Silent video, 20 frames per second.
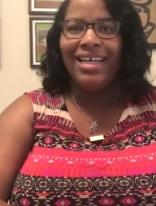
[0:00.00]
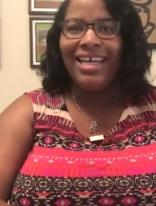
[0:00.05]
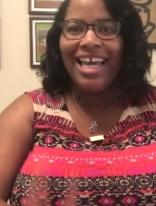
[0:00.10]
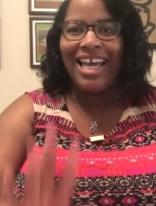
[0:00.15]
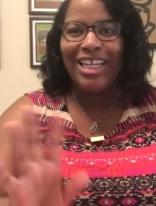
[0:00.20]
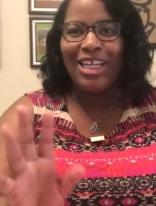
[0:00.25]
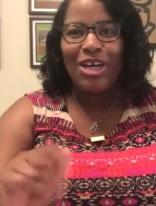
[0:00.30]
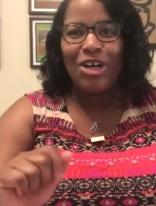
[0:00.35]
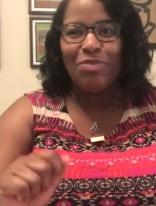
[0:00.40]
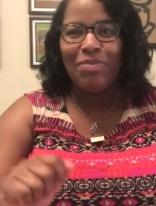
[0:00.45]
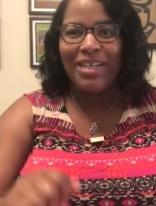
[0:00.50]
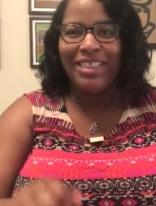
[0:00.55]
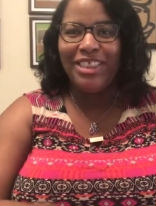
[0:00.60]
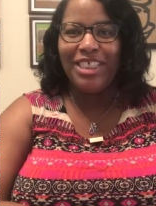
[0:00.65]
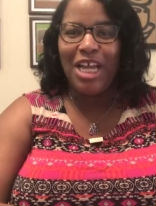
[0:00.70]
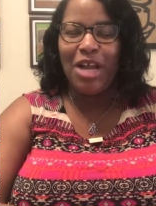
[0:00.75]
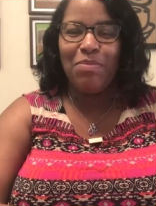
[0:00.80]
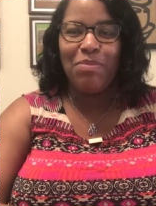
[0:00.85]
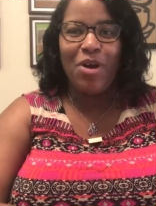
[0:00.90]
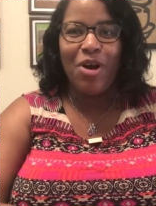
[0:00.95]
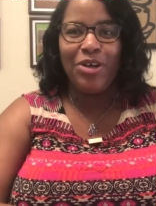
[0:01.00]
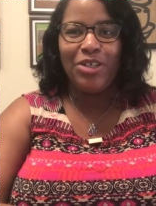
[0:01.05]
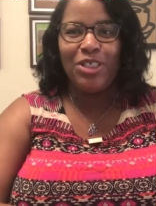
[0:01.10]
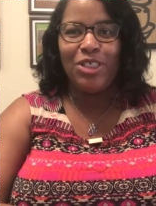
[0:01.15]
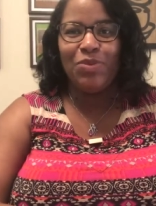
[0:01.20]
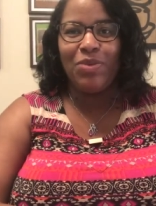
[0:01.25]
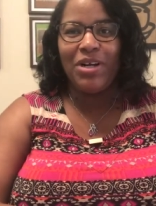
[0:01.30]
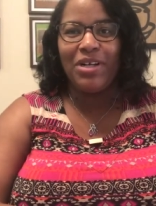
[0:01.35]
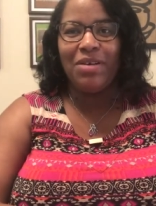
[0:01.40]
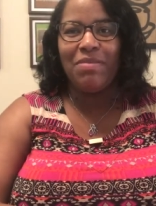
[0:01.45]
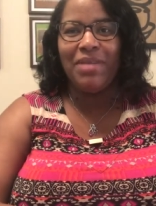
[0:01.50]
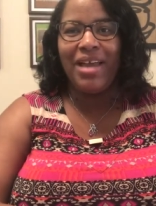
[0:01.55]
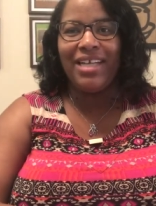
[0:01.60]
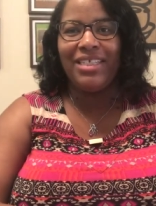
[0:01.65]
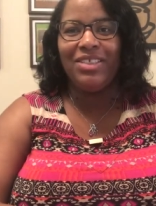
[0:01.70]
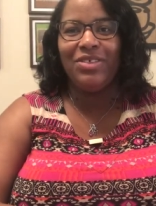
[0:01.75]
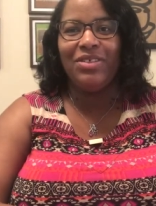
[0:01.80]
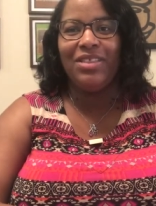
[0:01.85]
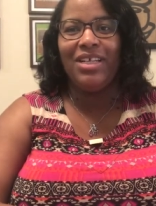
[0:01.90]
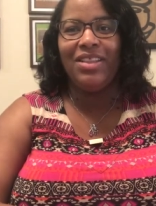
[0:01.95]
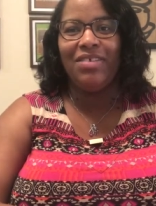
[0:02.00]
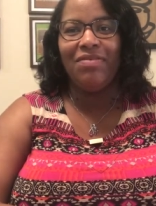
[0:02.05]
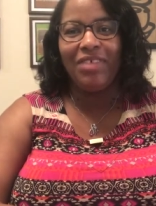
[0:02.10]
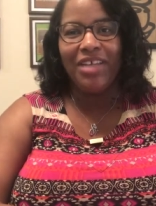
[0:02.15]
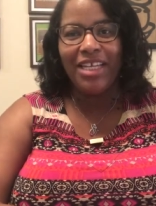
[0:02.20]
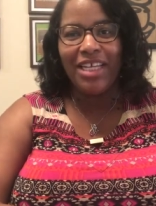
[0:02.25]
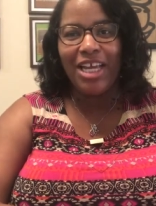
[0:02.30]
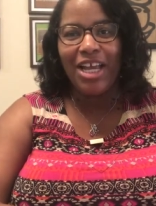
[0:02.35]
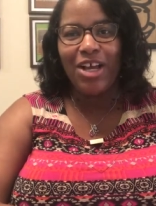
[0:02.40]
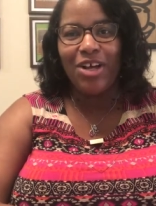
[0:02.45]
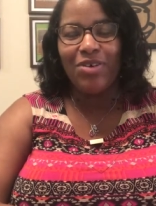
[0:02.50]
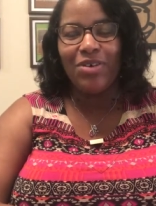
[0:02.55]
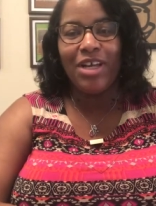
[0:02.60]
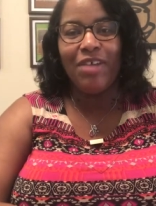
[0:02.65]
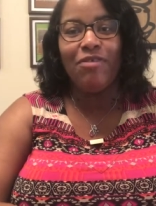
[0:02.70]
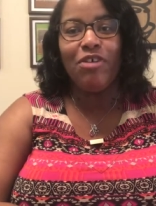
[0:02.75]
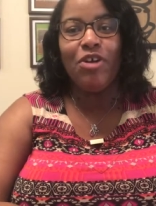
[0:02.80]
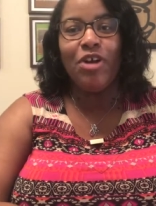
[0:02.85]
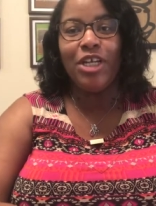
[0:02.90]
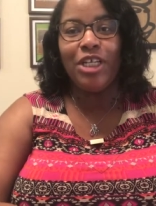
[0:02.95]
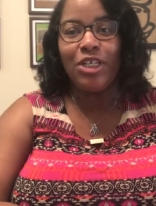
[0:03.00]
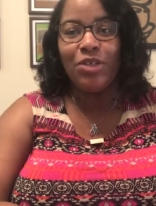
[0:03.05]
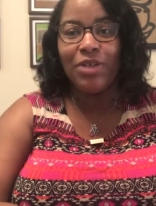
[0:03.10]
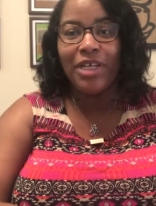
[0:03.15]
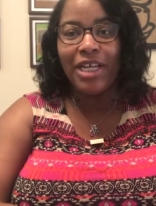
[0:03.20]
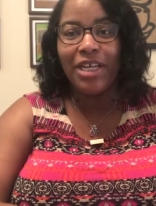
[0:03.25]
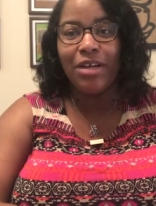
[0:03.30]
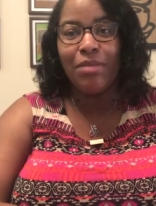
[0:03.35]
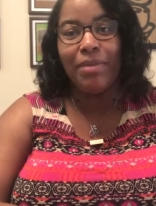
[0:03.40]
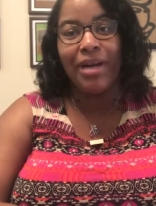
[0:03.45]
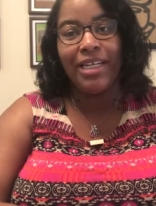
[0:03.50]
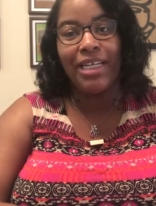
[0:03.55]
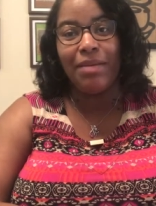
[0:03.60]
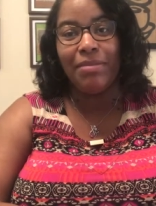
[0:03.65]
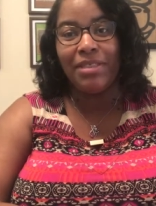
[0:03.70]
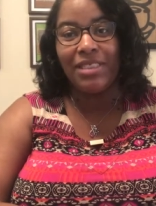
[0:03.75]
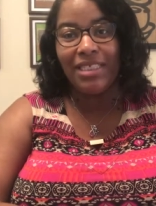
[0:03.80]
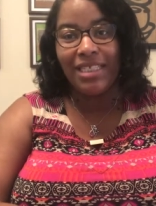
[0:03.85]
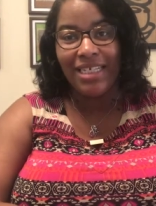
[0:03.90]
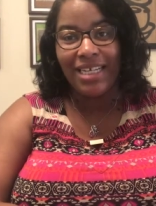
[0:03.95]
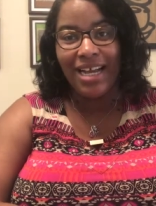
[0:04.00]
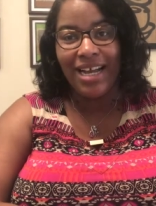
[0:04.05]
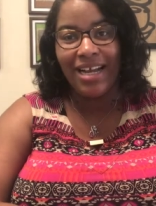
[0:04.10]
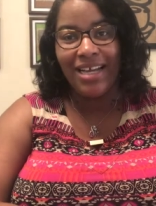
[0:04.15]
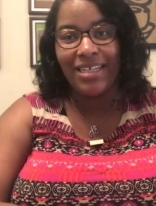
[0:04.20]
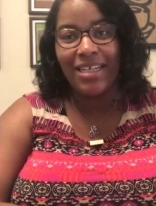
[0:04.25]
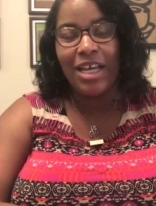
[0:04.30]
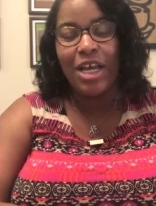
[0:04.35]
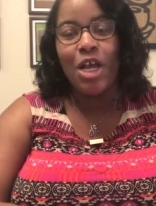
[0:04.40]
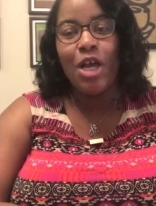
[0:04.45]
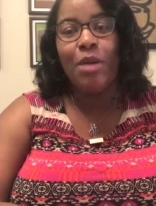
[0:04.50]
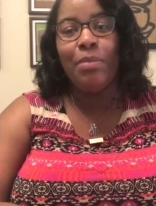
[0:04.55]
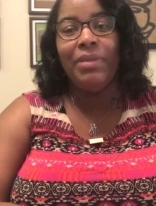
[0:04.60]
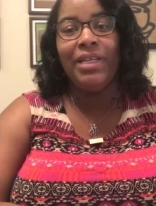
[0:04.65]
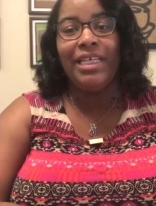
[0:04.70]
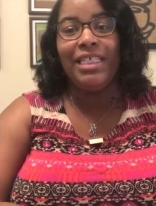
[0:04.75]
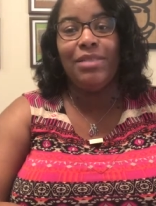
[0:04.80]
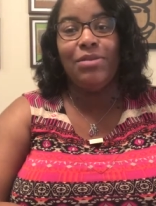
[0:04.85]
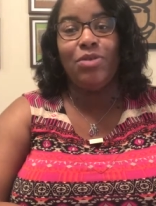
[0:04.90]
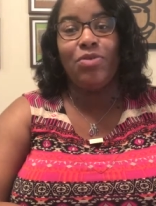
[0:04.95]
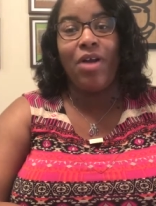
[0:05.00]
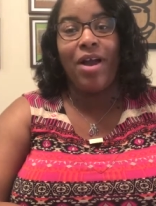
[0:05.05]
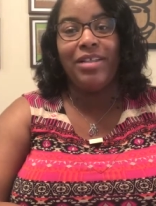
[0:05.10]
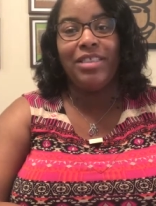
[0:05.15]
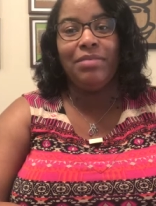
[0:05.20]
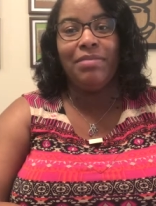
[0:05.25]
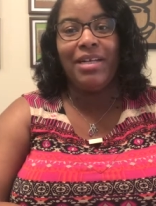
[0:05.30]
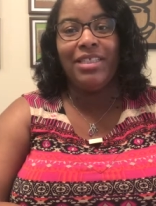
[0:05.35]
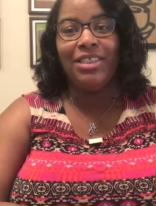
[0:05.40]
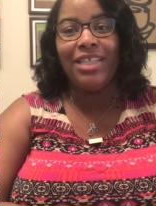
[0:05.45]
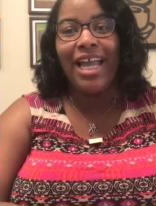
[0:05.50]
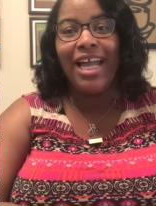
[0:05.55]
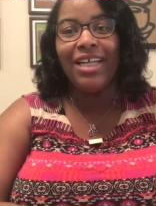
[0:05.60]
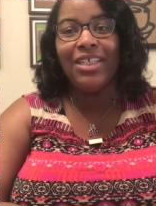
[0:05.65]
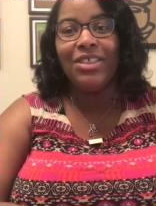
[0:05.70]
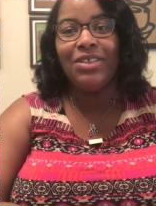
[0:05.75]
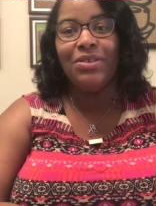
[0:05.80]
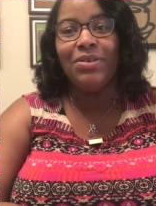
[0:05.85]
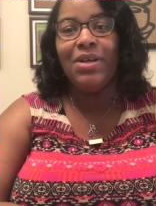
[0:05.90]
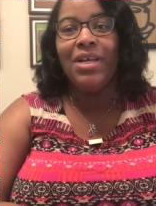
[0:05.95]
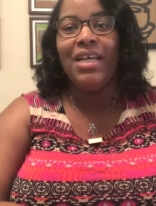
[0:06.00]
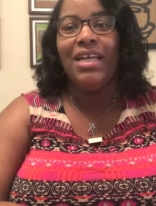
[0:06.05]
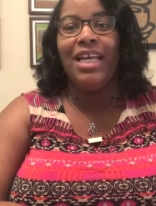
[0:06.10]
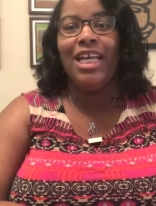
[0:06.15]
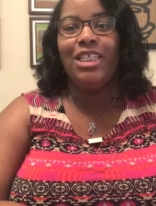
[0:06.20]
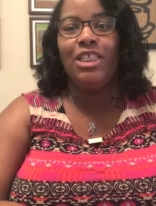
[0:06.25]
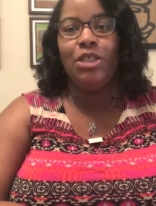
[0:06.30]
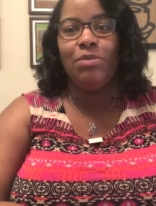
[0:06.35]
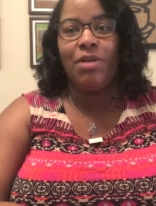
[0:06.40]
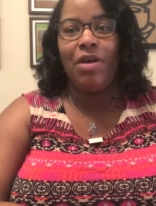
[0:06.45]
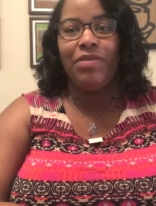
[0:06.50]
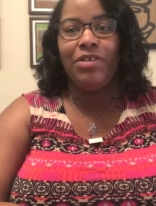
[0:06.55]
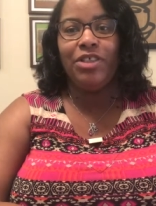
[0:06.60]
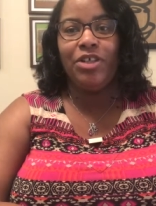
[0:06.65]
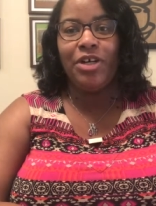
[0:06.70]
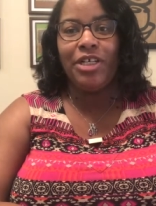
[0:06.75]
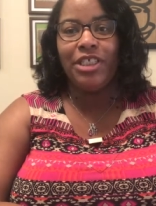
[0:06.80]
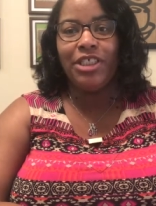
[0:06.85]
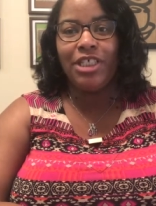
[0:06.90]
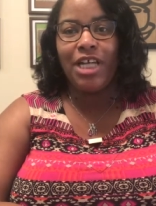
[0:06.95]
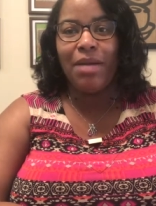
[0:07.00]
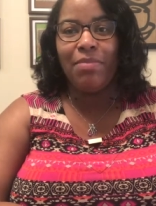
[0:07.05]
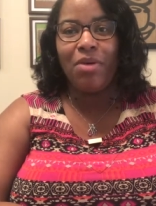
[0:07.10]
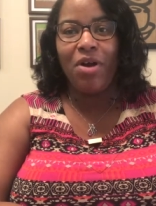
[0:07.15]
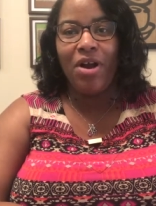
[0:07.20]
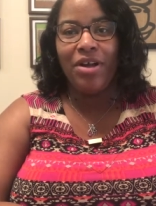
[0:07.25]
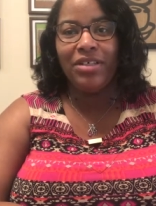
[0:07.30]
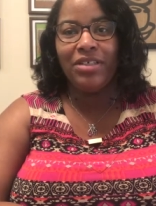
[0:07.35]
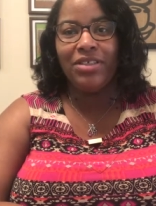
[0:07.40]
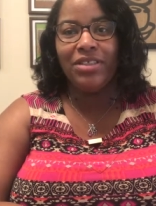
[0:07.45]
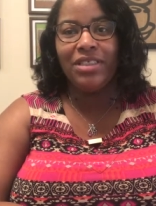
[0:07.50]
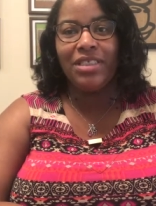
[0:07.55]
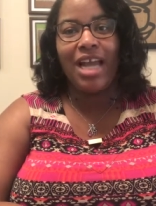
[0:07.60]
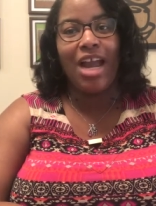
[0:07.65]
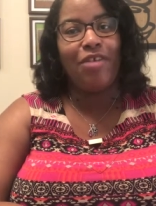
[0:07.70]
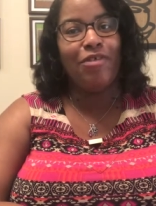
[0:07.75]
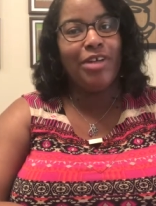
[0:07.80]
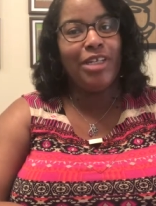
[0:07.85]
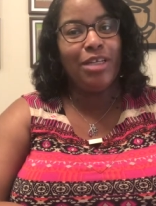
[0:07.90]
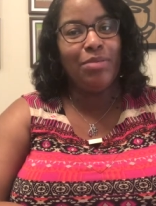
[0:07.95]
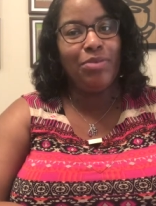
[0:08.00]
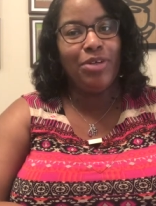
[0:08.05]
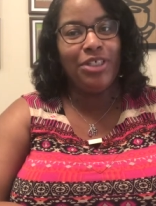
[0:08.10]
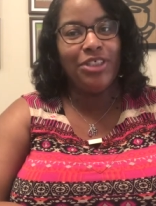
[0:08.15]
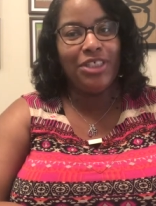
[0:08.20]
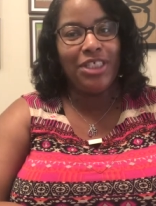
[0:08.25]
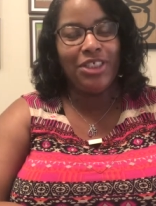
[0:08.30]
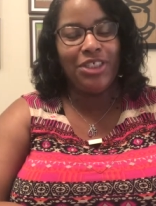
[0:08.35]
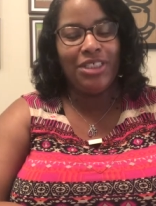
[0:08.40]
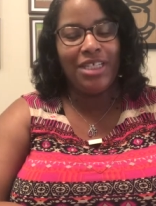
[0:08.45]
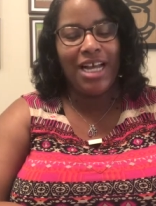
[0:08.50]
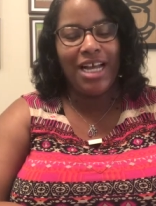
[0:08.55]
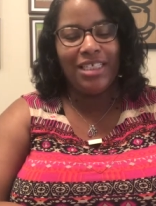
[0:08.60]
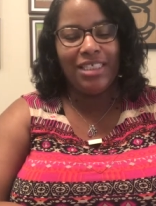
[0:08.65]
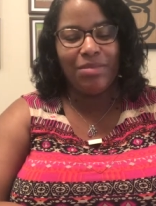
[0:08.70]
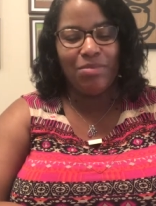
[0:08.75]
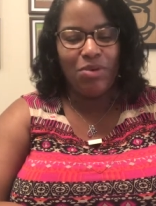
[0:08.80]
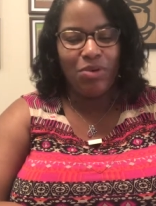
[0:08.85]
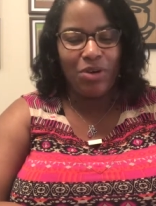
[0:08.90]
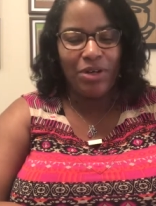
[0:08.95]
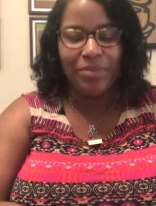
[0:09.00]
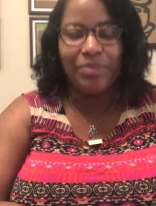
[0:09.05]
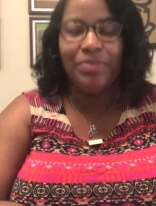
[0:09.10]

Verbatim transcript: Hello, my chat partners. Welcome back to another video. If you are new here, my name is Dionne. Please subscribe to my channel and to my returning chat partners. I really appreciate your guys' support.